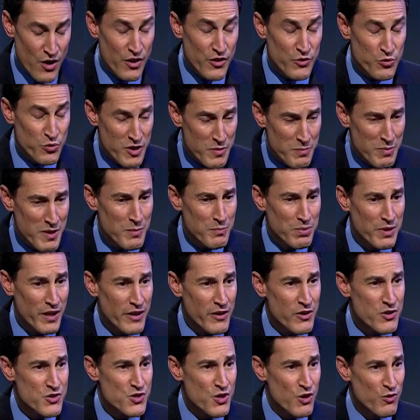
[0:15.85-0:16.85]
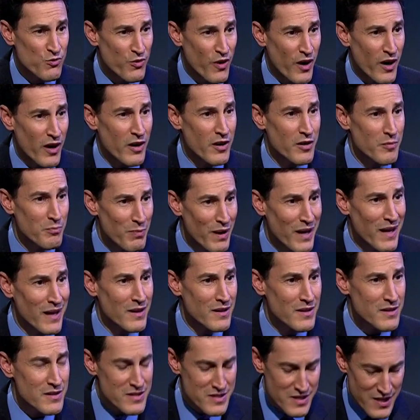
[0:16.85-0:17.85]
Three big players so far,
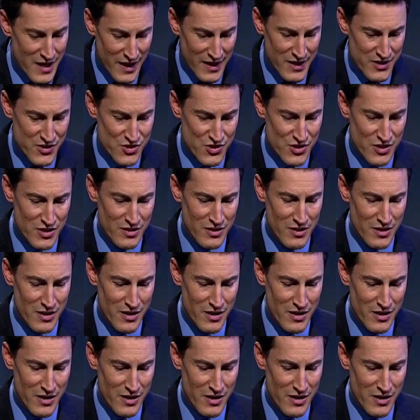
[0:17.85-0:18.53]
Bell, Telus,